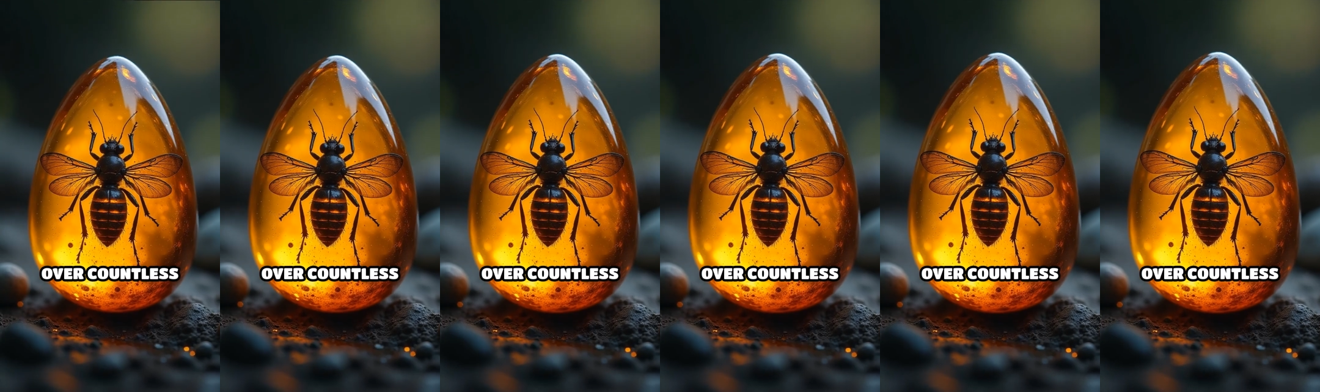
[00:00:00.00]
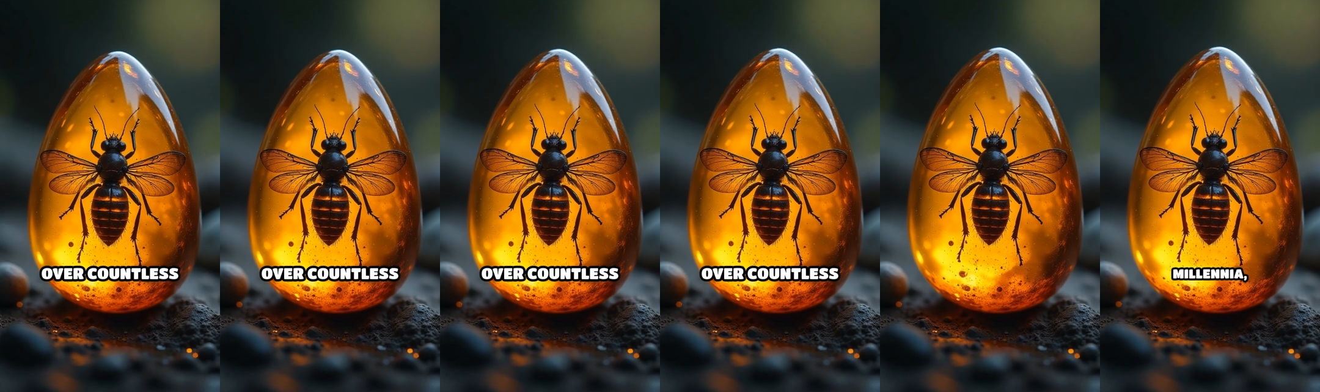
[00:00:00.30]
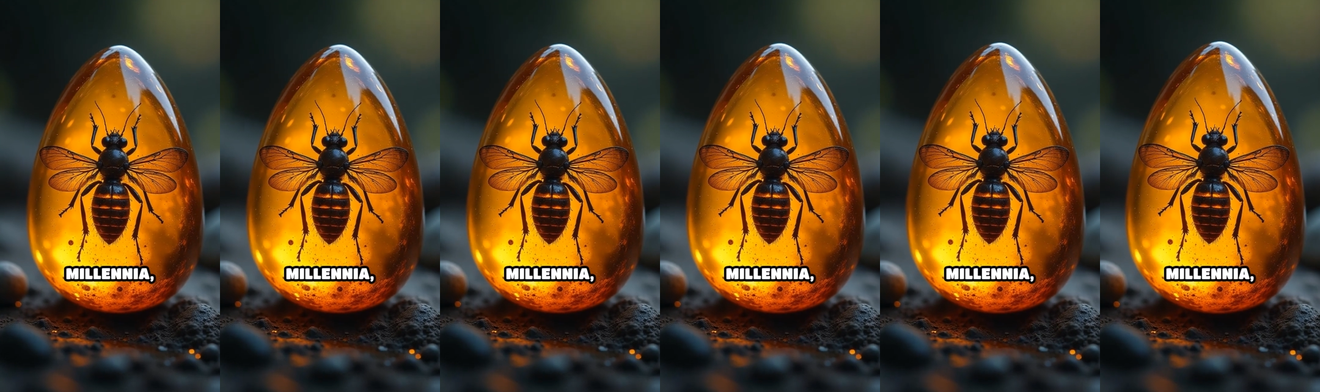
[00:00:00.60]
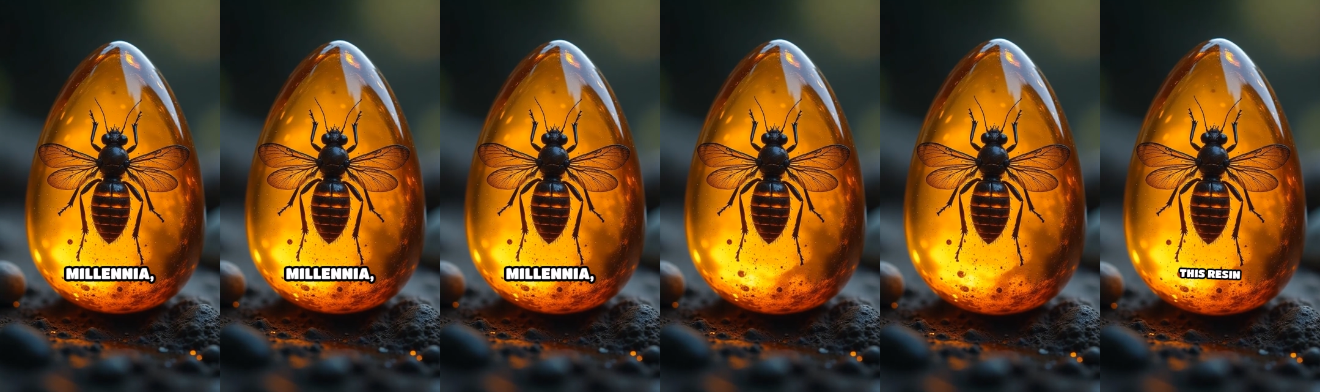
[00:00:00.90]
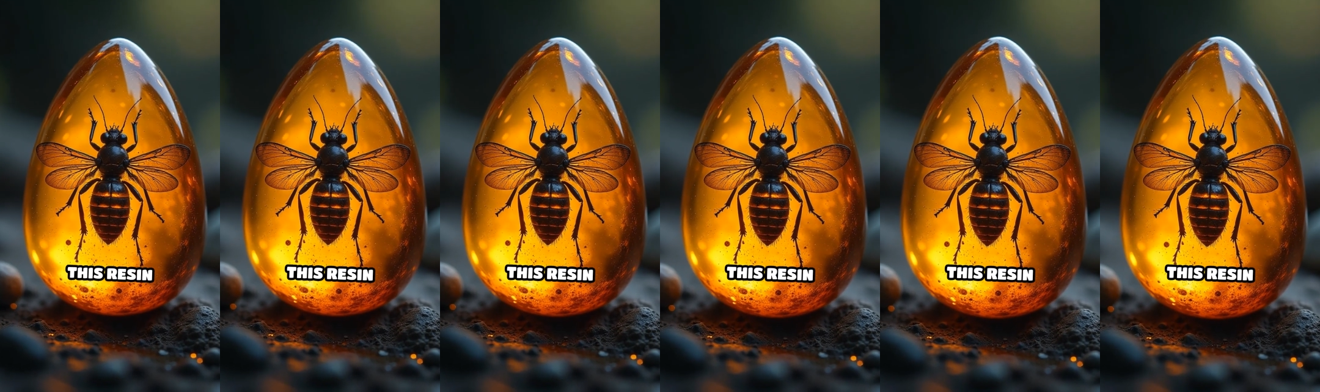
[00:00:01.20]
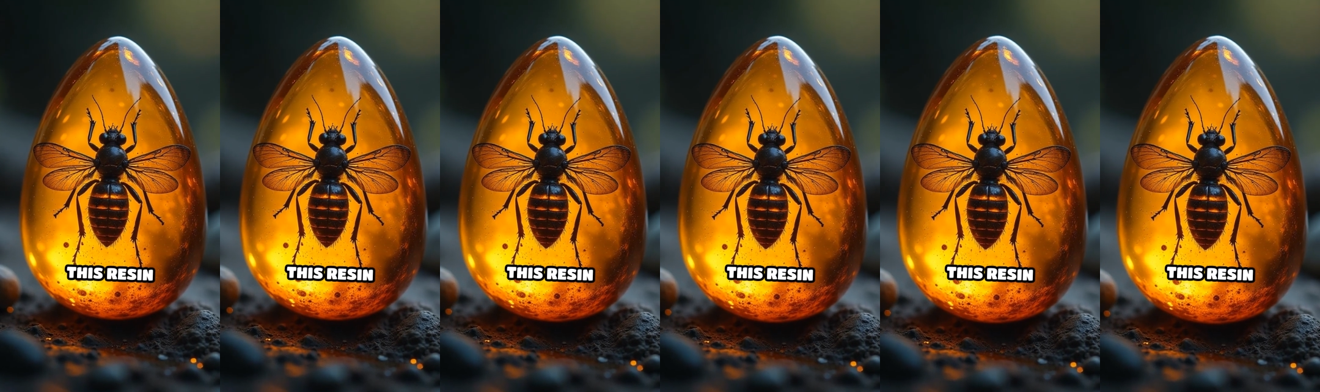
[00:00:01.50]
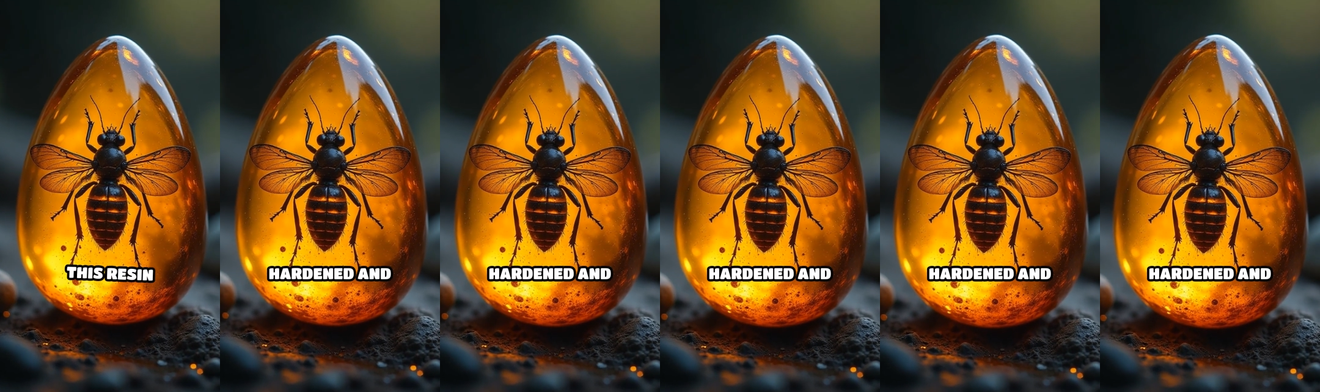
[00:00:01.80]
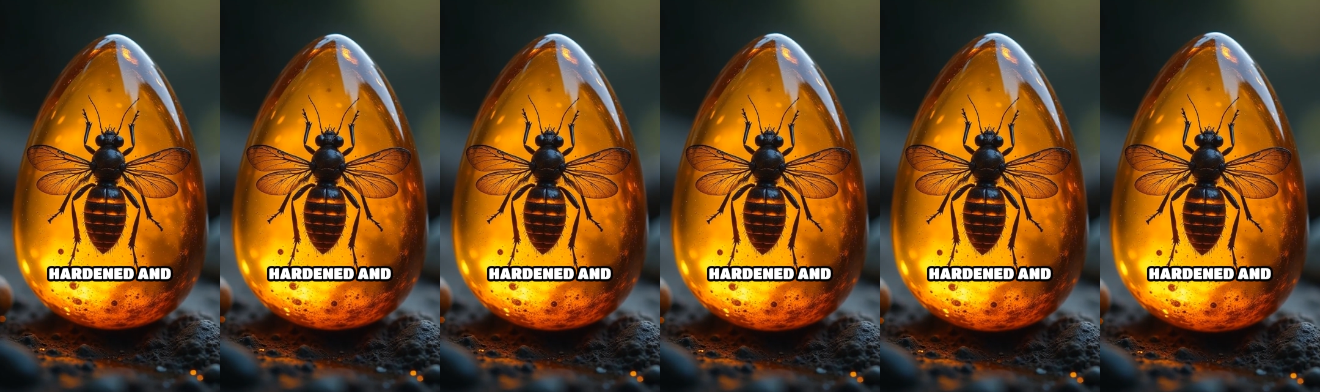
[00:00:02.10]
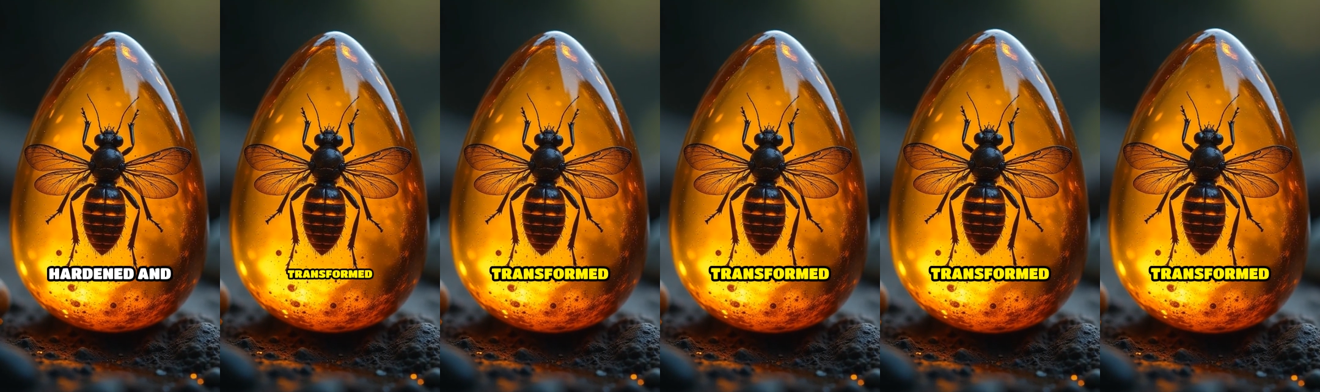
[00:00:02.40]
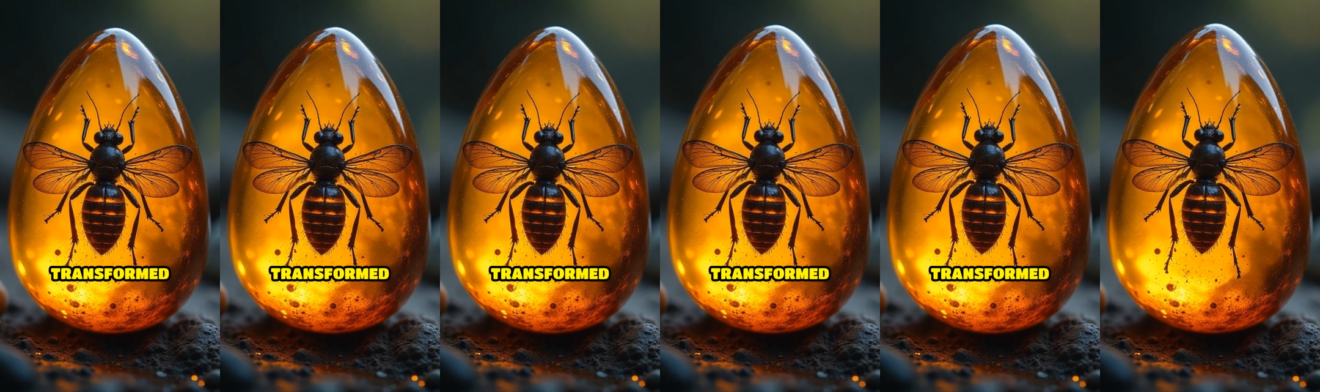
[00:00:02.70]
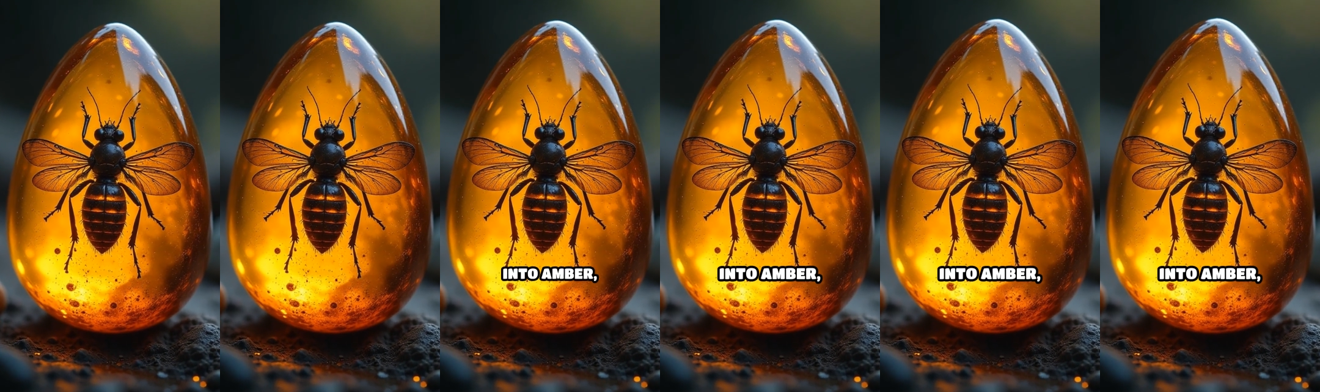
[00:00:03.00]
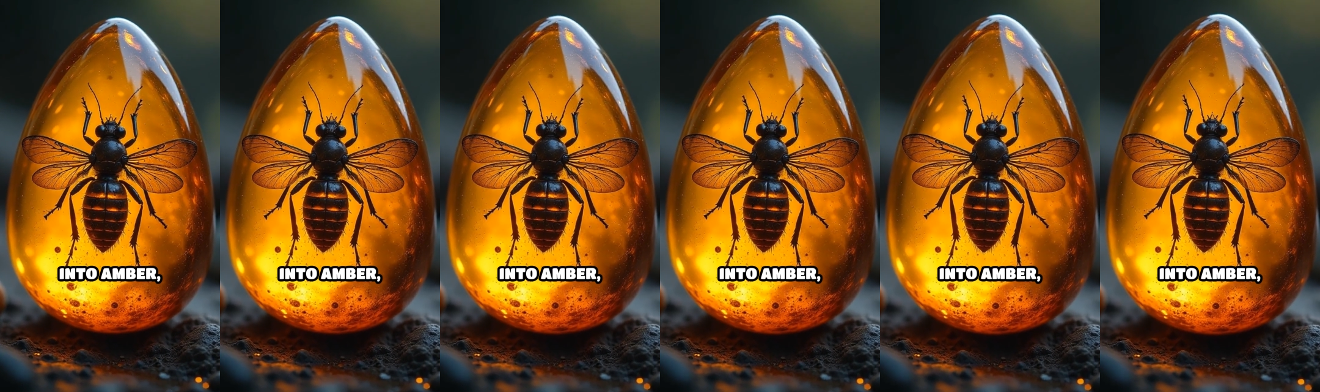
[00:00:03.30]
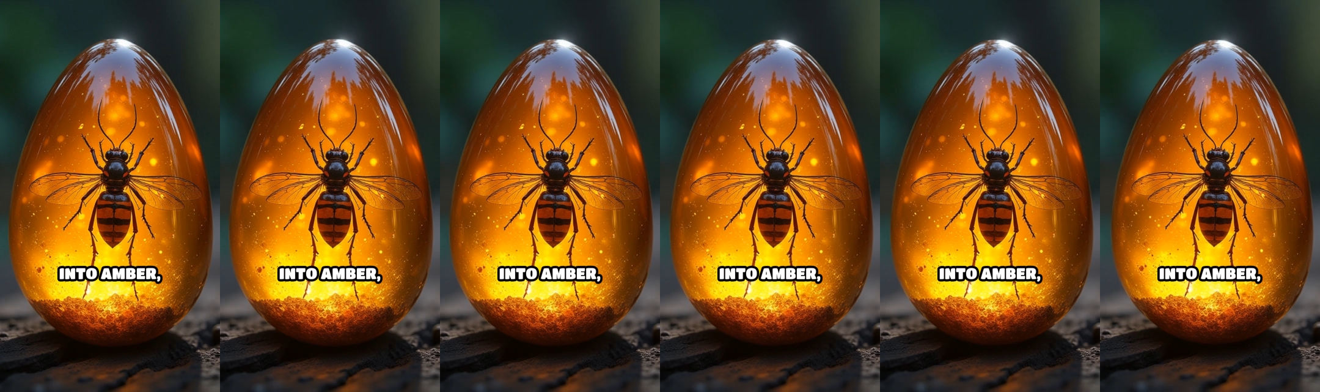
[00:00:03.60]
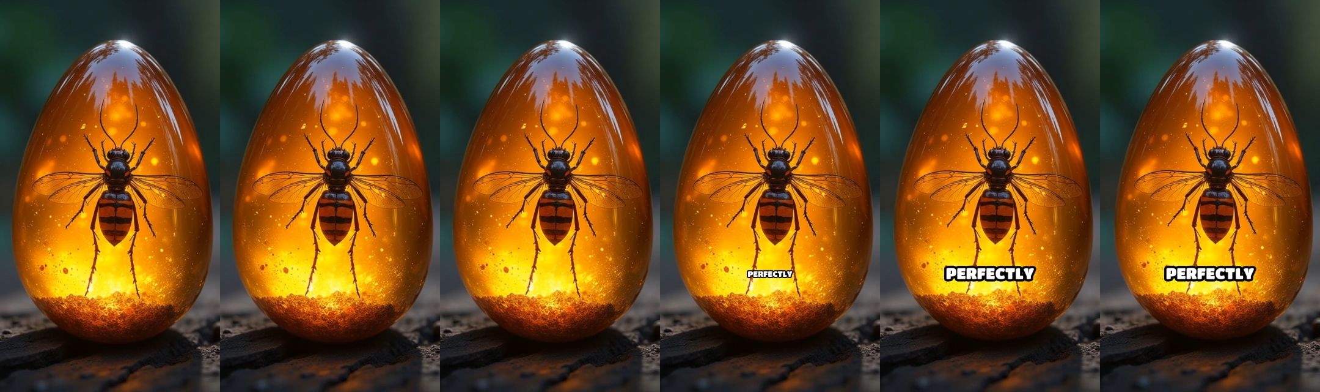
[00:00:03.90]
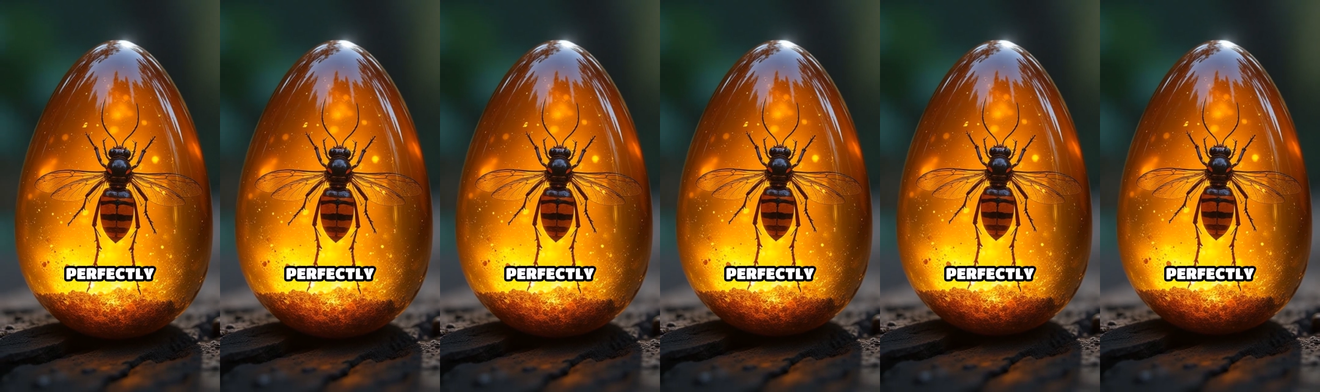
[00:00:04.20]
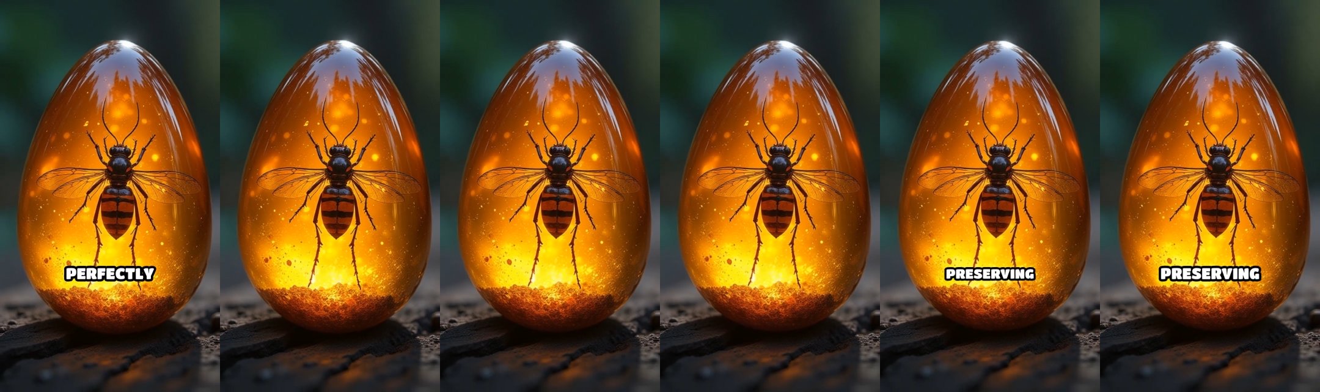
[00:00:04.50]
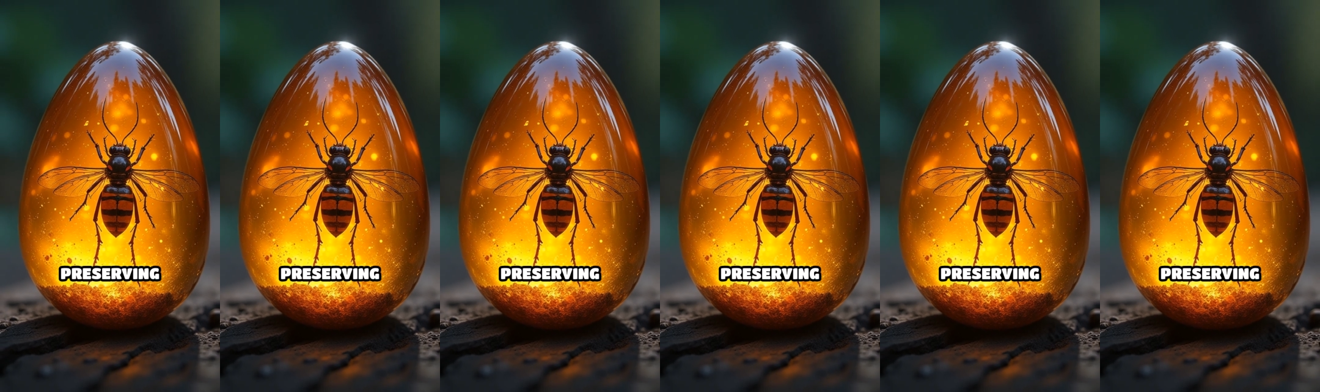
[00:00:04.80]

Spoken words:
No face is visible, so there are no lips to read.